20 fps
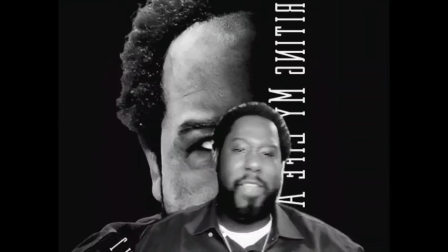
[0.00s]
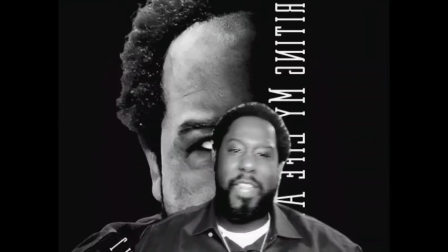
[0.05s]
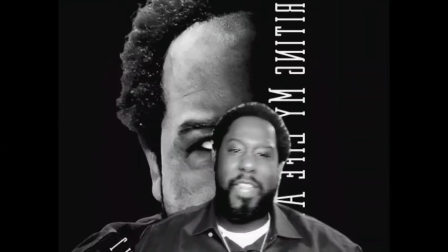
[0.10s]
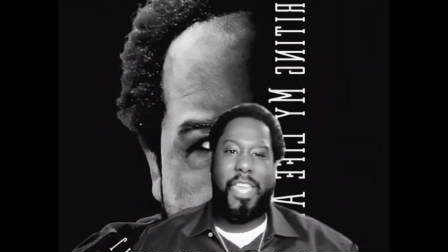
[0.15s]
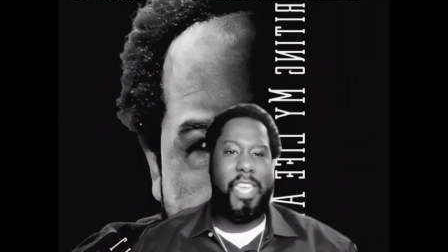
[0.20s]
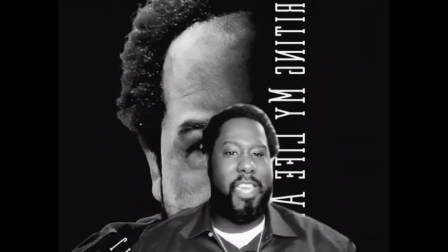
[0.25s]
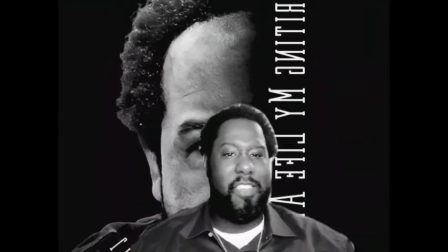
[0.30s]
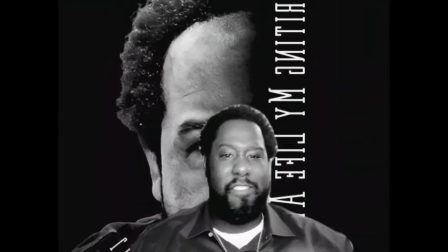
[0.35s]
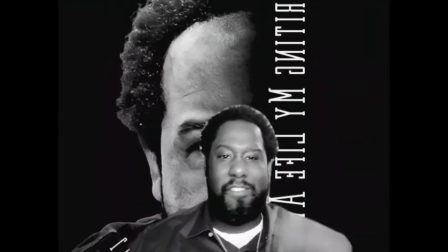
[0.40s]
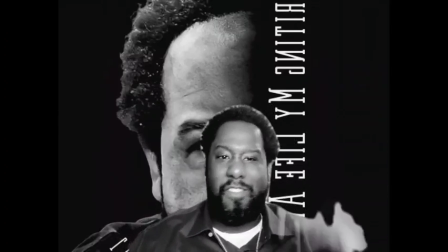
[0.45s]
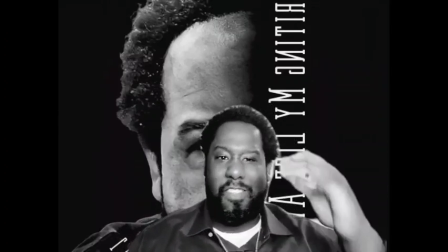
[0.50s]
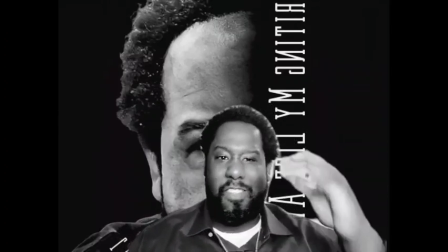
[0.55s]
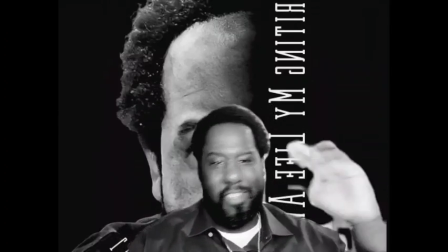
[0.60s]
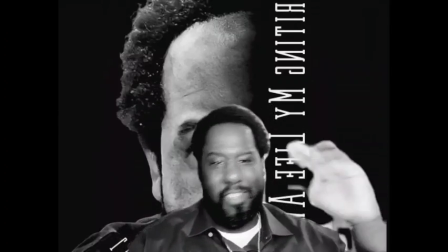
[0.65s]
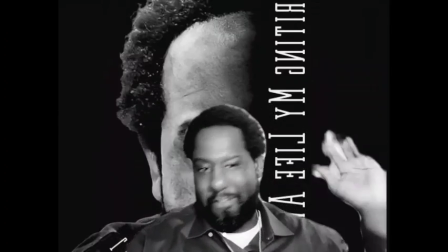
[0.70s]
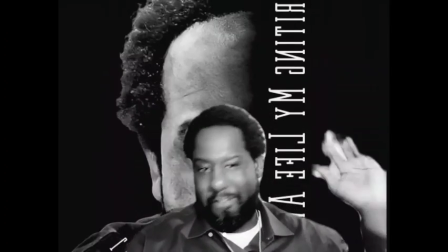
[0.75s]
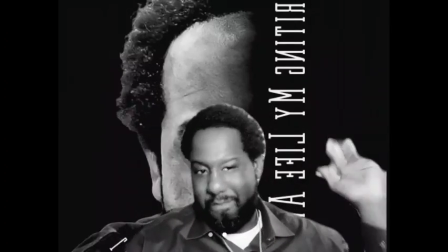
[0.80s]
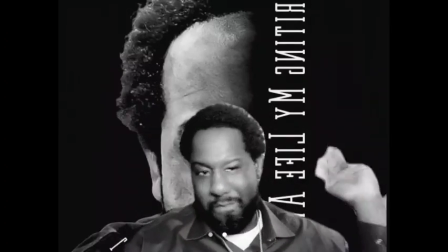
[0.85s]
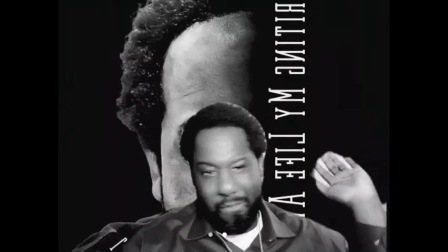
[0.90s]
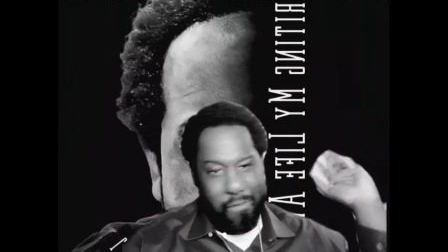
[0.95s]
Everything. It's
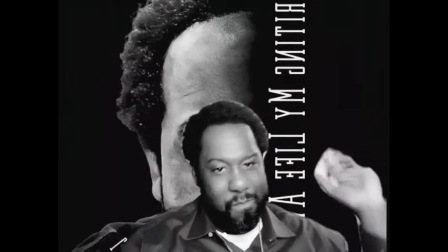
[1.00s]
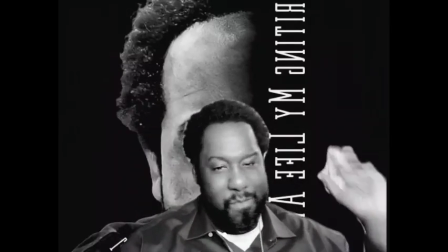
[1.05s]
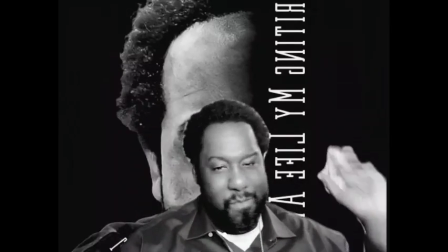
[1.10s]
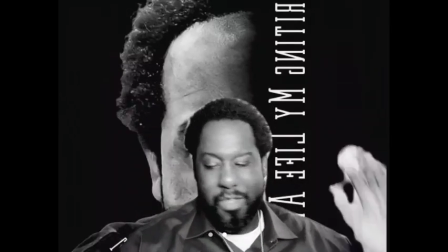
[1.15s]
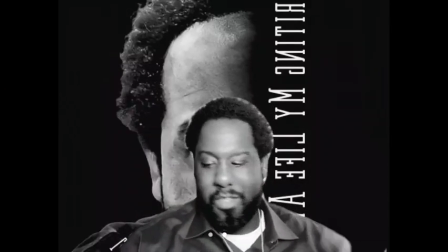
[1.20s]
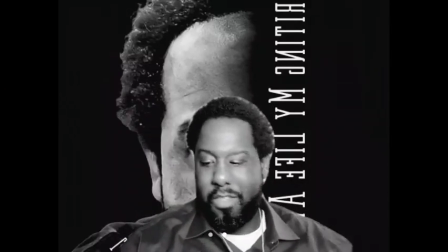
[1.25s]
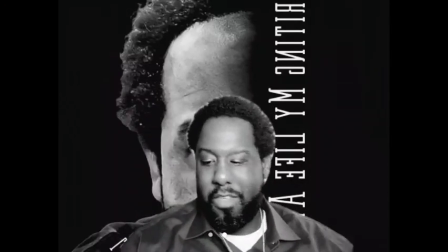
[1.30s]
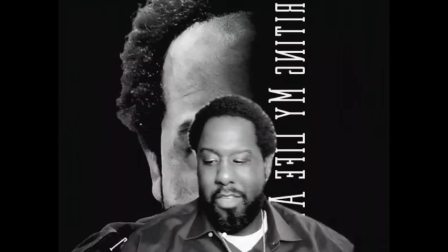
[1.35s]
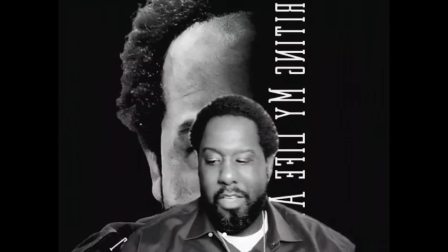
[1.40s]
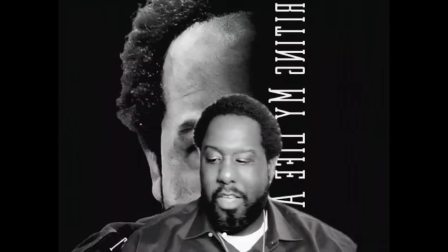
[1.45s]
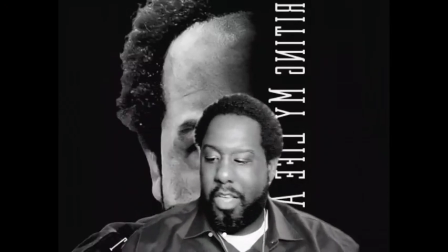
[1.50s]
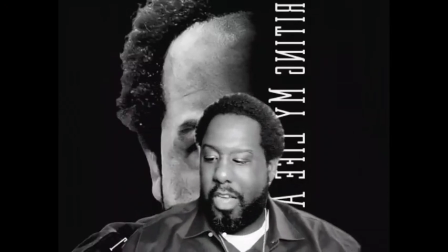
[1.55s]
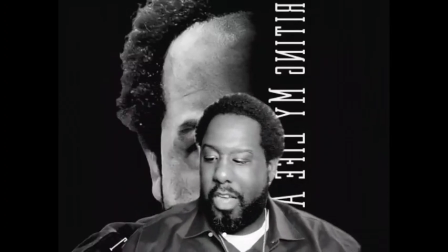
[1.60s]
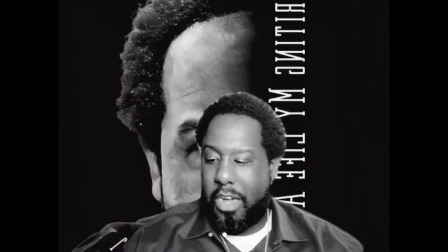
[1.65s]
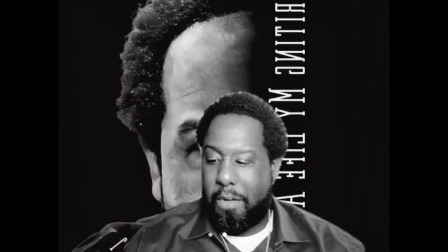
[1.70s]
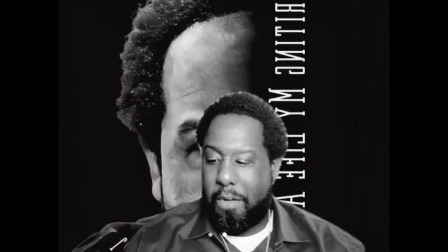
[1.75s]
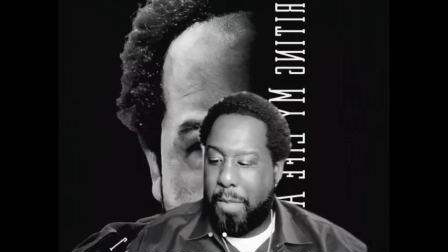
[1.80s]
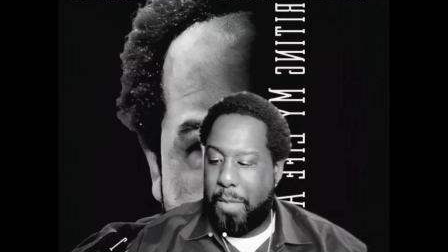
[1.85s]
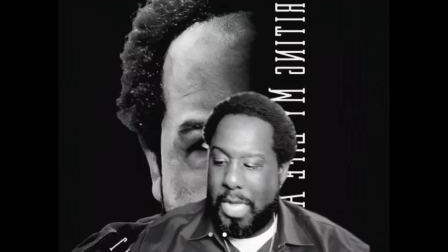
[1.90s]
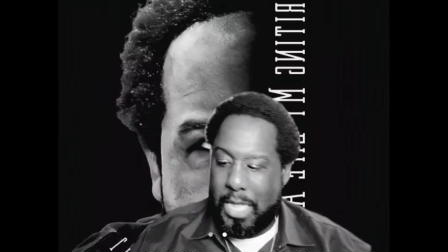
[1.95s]
just
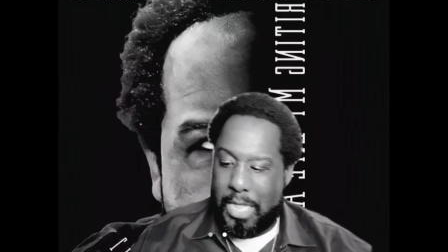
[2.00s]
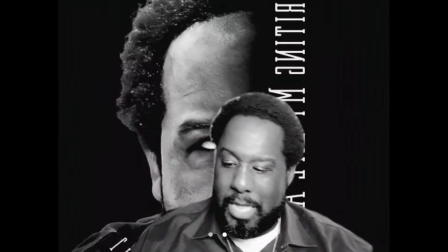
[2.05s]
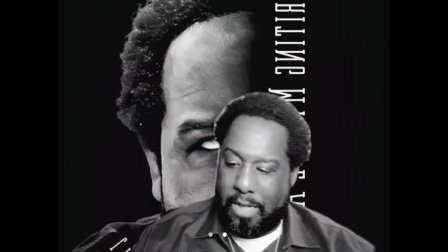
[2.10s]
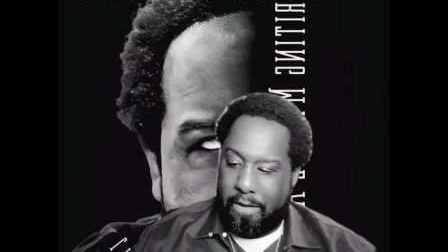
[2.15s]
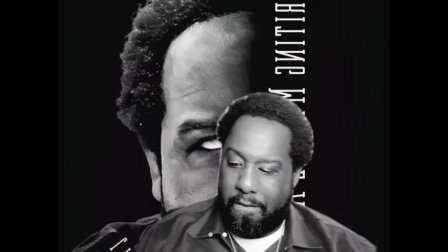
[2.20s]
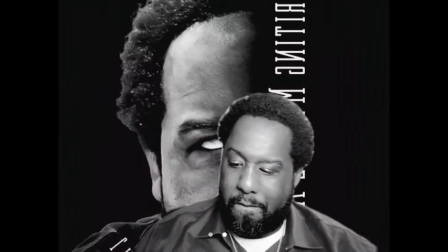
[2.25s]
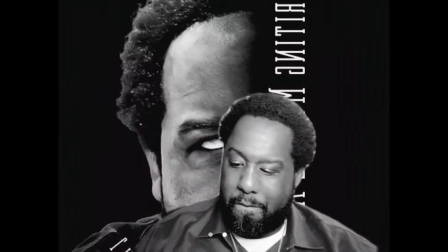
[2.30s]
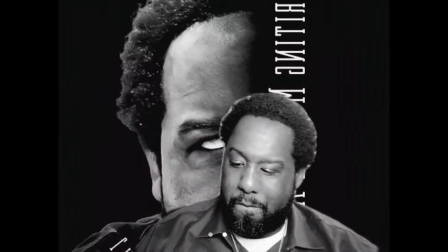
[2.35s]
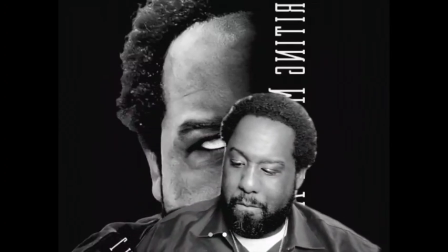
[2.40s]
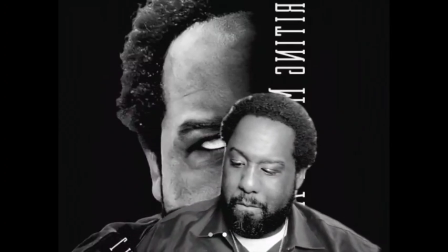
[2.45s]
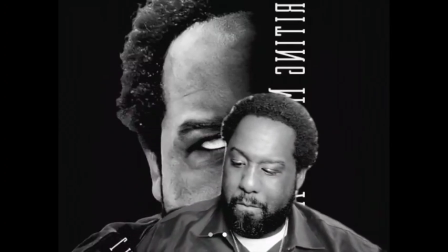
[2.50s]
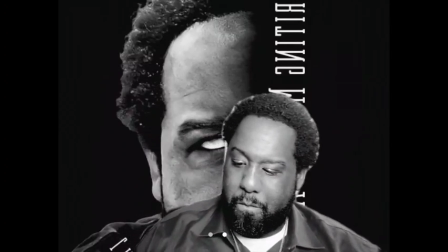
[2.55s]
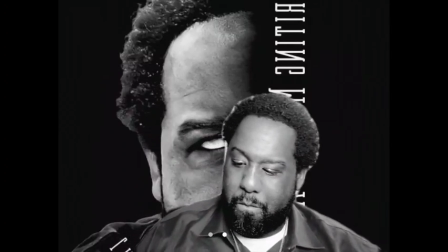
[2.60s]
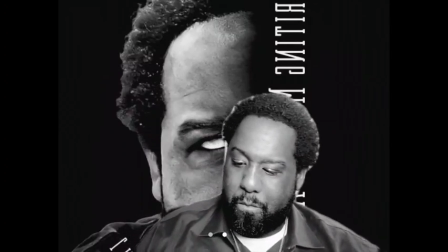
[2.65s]
amazing.